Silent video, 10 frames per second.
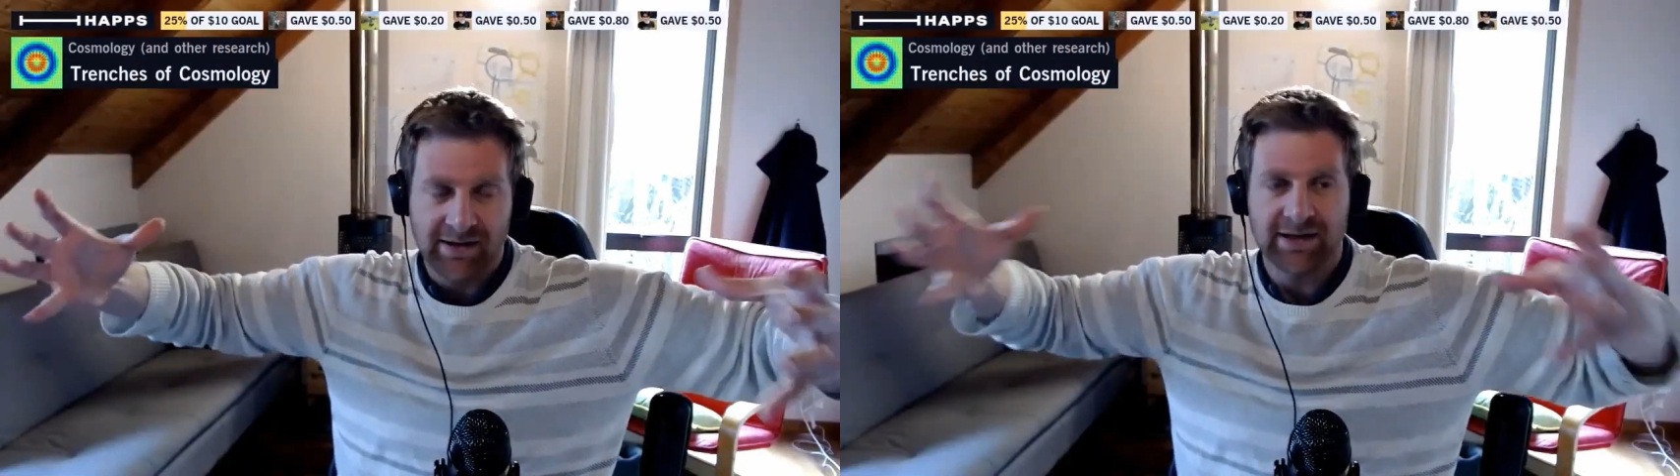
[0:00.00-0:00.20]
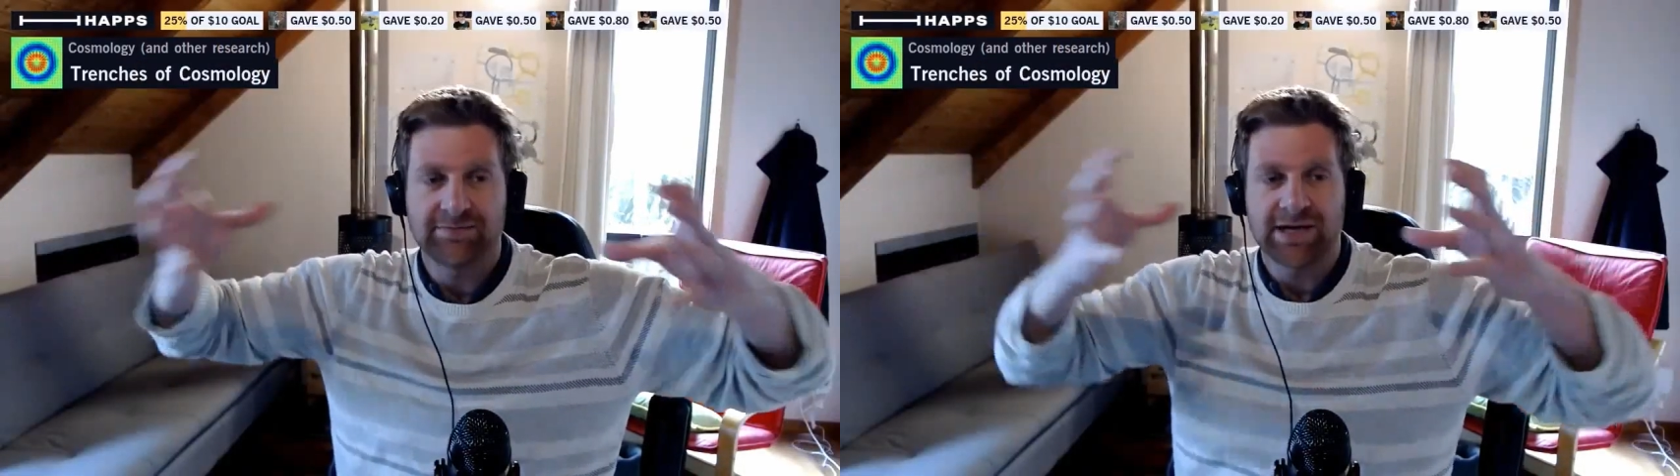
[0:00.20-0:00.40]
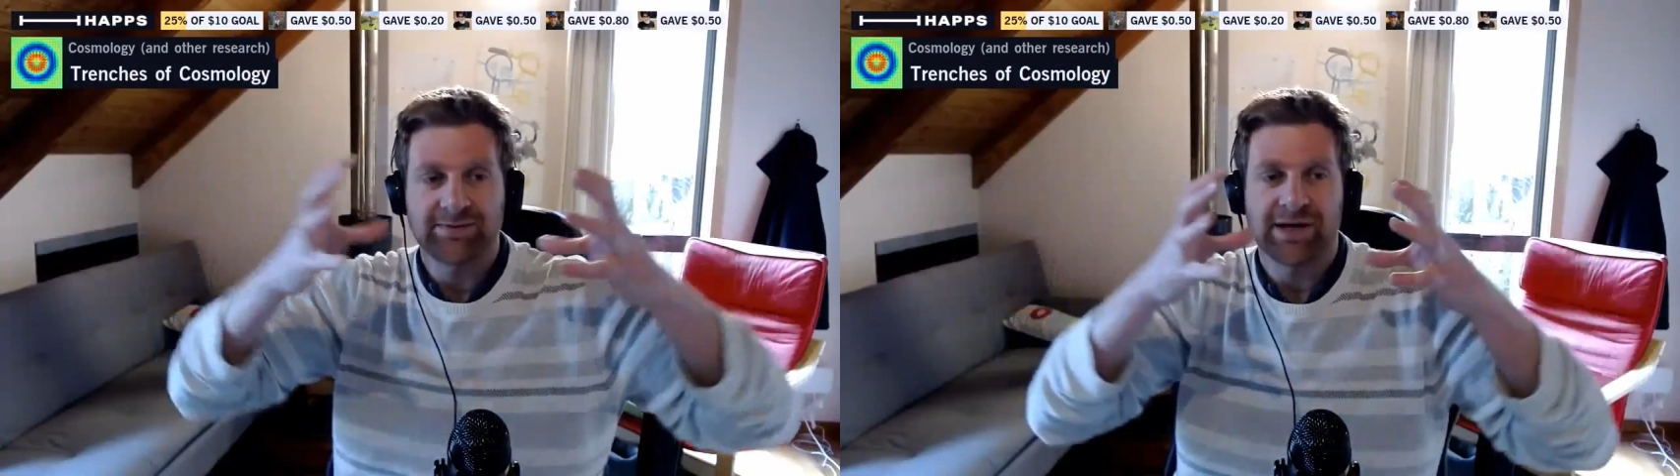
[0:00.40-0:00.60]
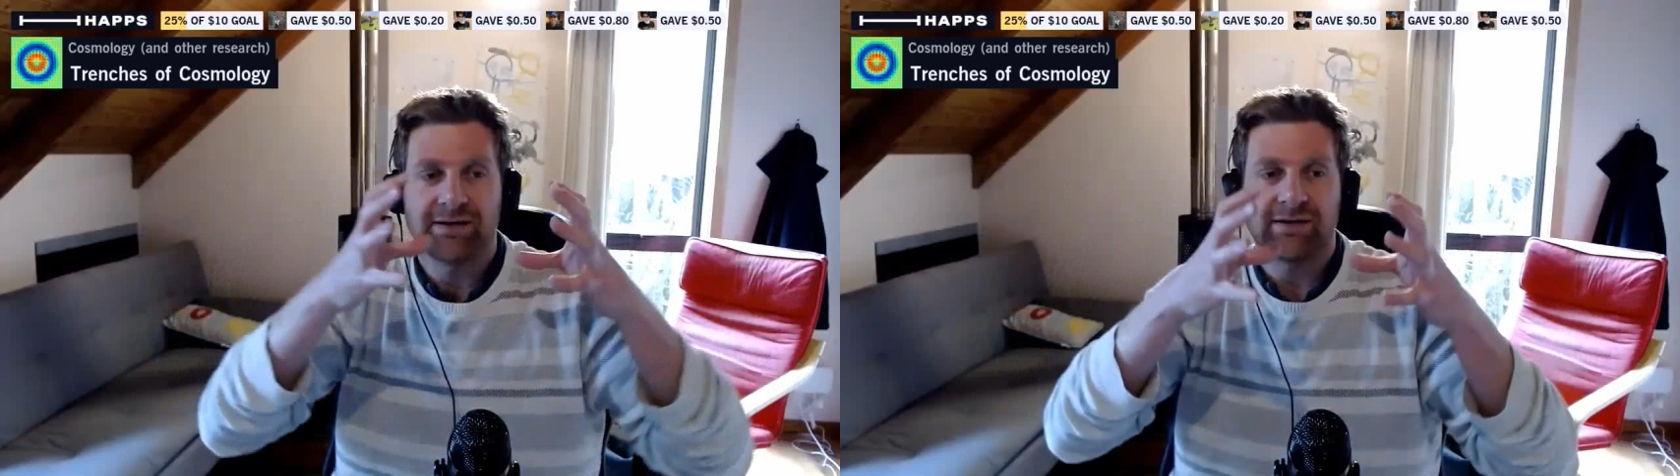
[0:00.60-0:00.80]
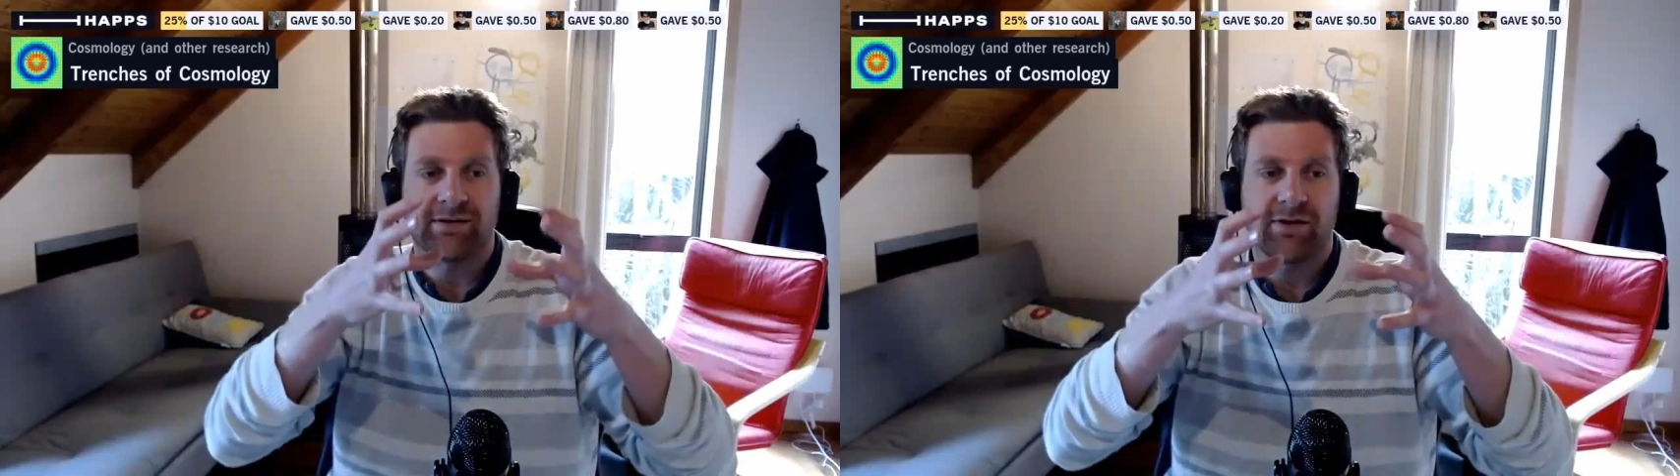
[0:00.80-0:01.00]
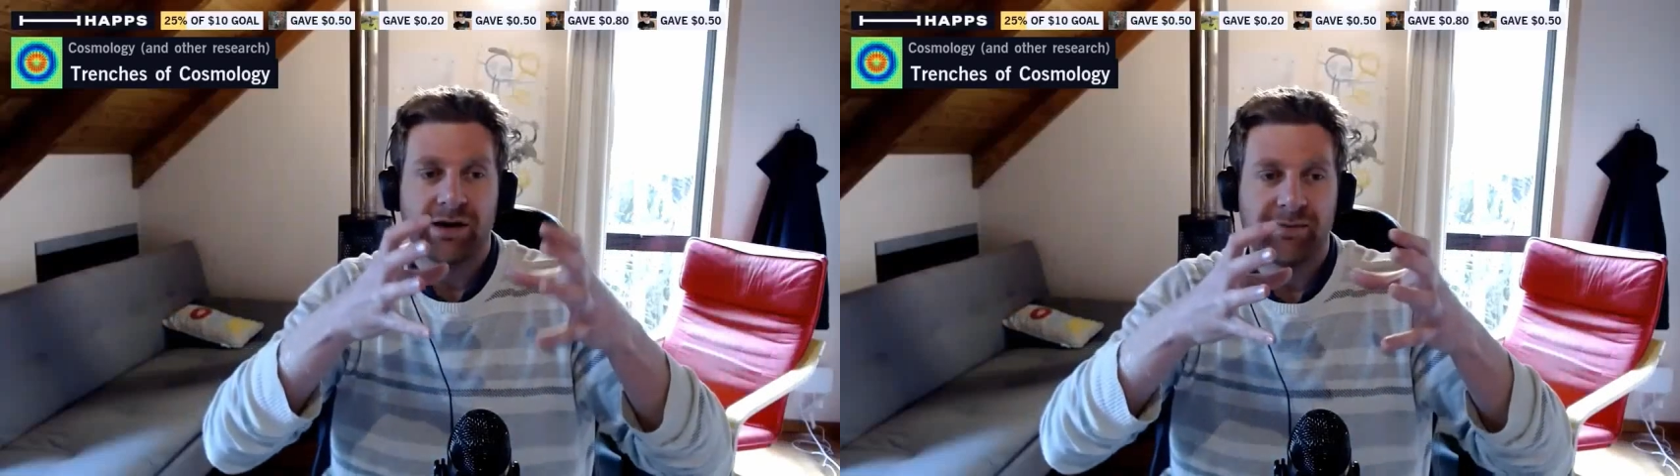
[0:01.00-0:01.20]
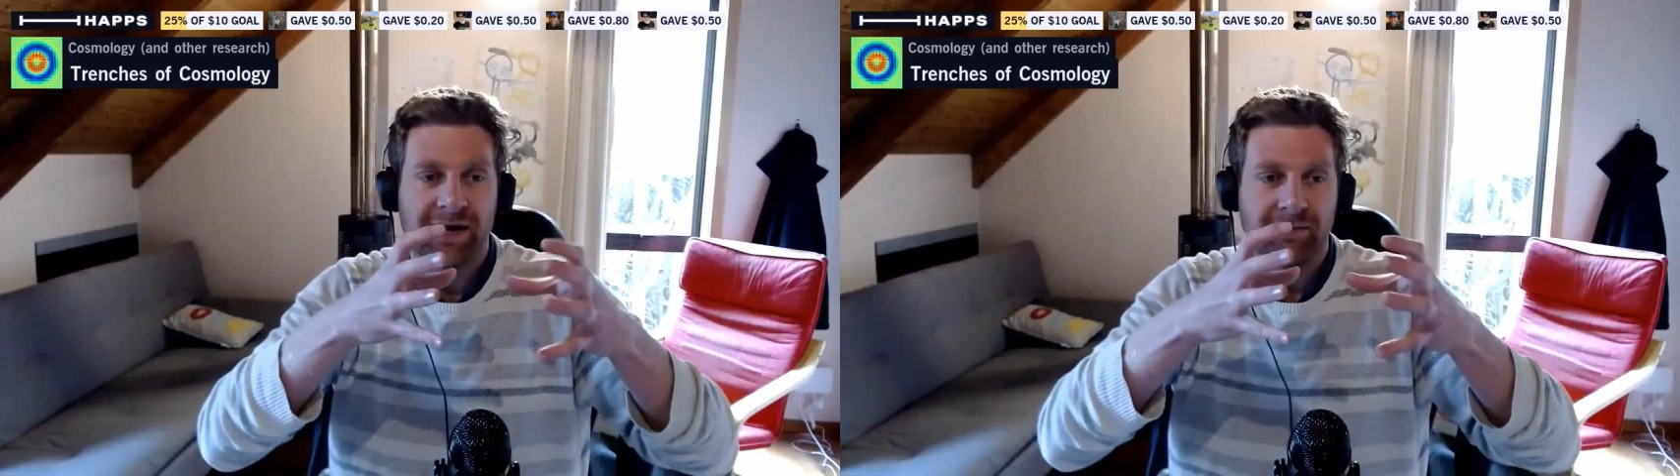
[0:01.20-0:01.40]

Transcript: is much bigger than the total amount